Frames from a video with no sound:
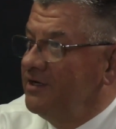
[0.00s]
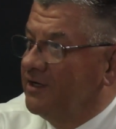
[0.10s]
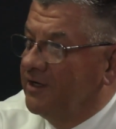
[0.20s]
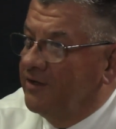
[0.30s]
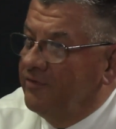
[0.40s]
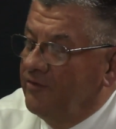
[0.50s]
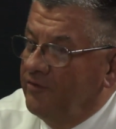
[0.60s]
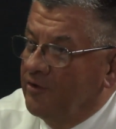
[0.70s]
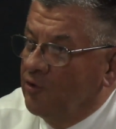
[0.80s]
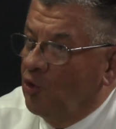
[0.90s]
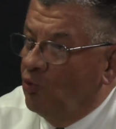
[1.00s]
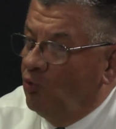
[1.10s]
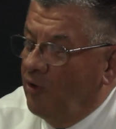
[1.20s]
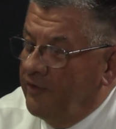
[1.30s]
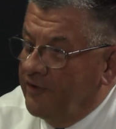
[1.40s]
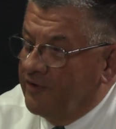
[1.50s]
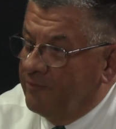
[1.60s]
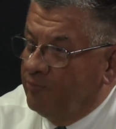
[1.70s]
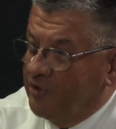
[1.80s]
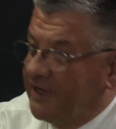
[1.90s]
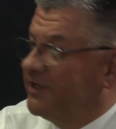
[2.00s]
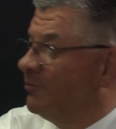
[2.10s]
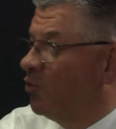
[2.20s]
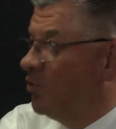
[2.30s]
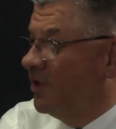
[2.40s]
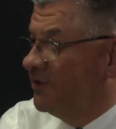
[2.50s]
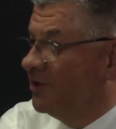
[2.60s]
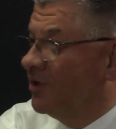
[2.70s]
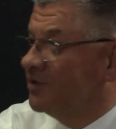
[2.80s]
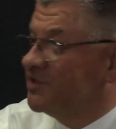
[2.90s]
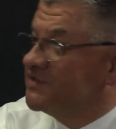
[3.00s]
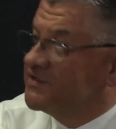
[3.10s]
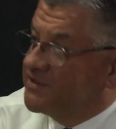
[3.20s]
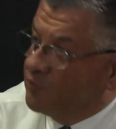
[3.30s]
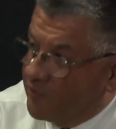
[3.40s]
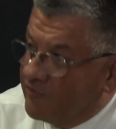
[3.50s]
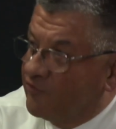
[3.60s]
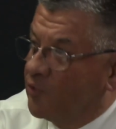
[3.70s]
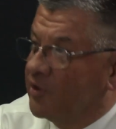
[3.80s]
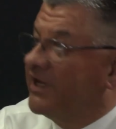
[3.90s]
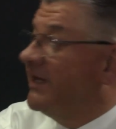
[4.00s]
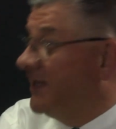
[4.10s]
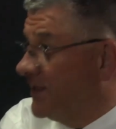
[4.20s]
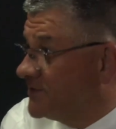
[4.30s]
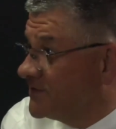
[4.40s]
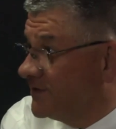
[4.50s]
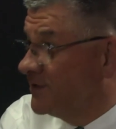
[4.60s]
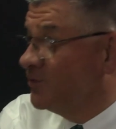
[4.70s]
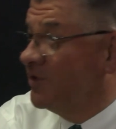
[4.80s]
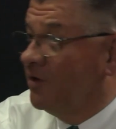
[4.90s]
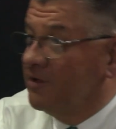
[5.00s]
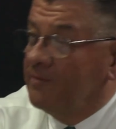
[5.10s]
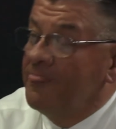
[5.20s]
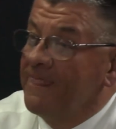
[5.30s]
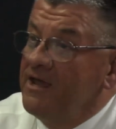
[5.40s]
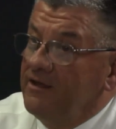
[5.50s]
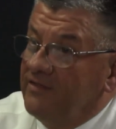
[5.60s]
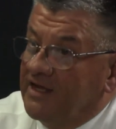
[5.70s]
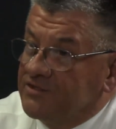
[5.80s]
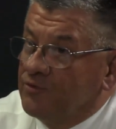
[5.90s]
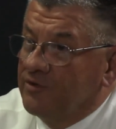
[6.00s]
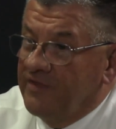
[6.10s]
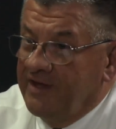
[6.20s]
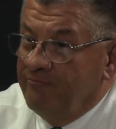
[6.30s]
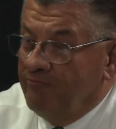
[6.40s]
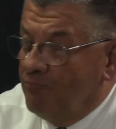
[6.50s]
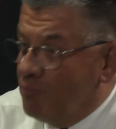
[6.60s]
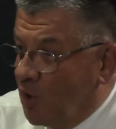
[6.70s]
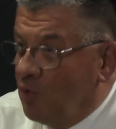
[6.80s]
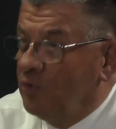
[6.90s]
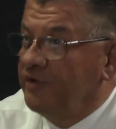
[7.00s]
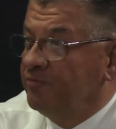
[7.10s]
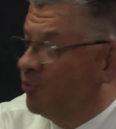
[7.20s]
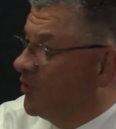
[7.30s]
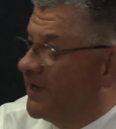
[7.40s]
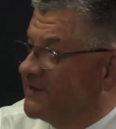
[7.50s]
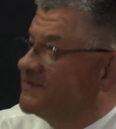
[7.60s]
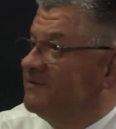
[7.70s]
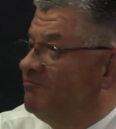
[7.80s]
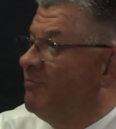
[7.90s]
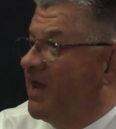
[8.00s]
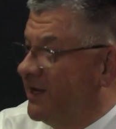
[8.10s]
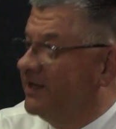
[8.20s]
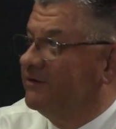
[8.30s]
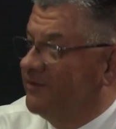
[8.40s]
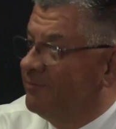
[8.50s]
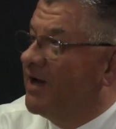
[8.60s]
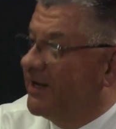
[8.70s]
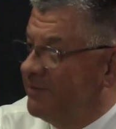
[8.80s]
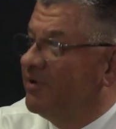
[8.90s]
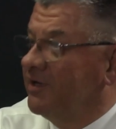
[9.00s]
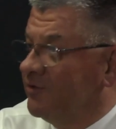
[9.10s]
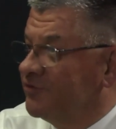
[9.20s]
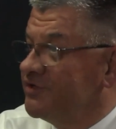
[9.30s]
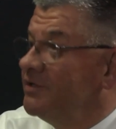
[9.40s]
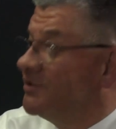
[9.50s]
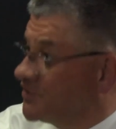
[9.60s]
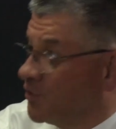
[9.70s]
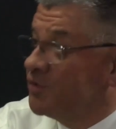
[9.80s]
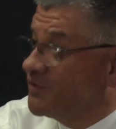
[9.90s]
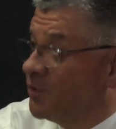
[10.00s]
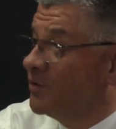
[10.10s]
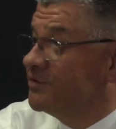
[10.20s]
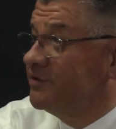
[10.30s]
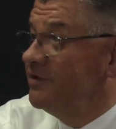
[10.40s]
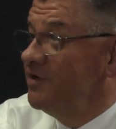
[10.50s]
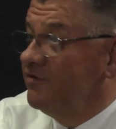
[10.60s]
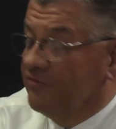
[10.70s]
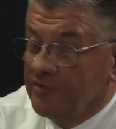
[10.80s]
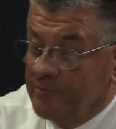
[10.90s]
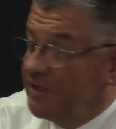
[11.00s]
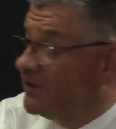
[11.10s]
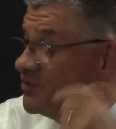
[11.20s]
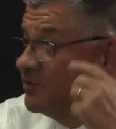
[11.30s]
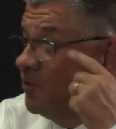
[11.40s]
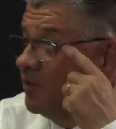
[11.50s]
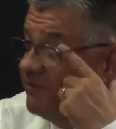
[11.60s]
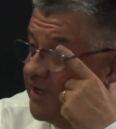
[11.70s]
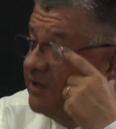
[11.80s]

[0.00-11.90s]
Their plant number 1, the largest, is in River Fork East, as I call it. That's where they mold and press and make the body panels, sole sourced for the mid-engine Corvette.